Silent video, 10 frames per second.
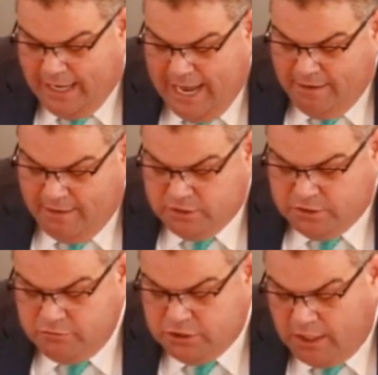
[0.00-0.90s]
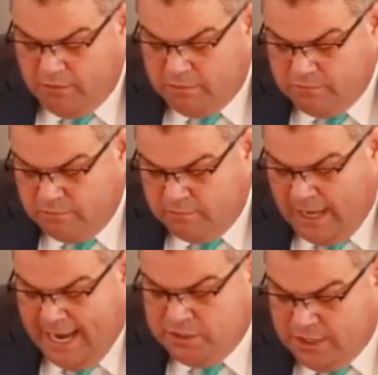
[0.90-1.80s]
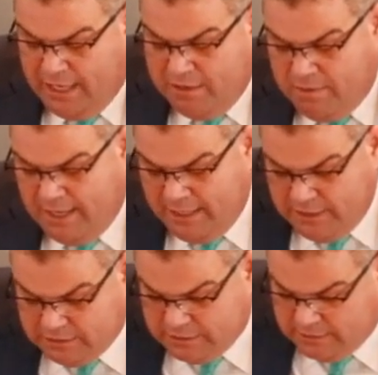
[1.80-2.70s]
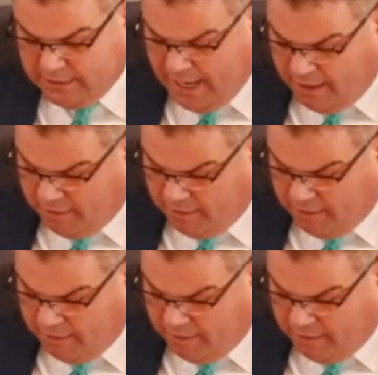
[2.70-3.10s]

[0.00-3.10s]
these two cherubim, angelic beings there